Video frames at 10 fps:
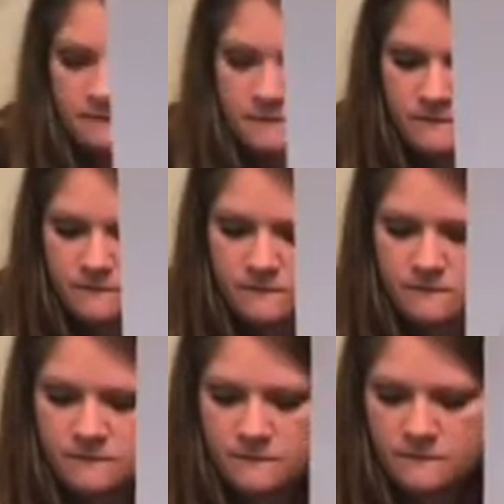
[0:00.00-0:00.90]

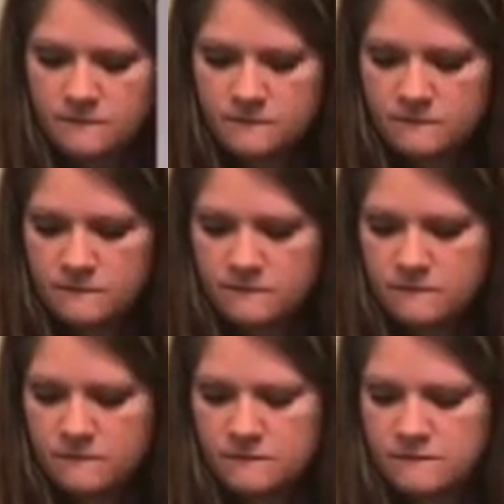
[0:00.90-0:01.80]

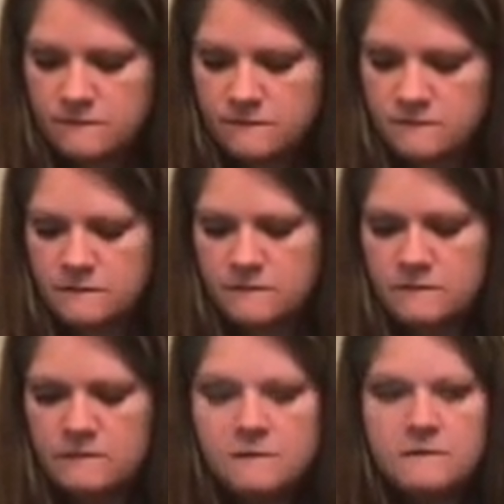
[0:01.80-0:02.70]

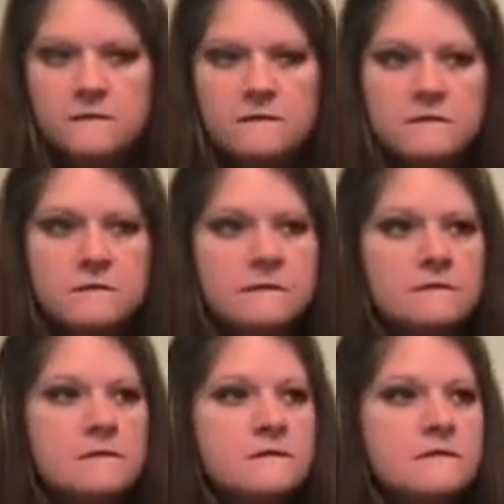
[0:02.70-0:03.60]

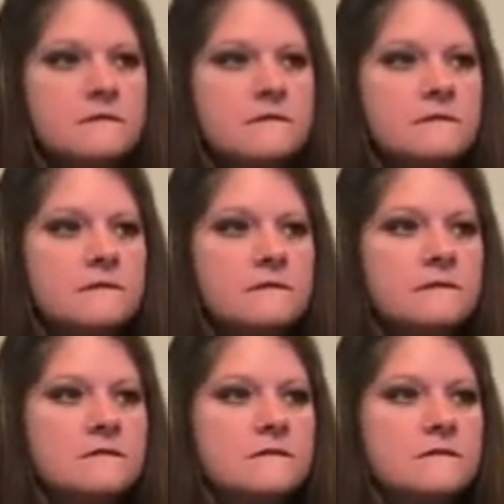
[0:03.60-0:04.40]
This person isn't speaking.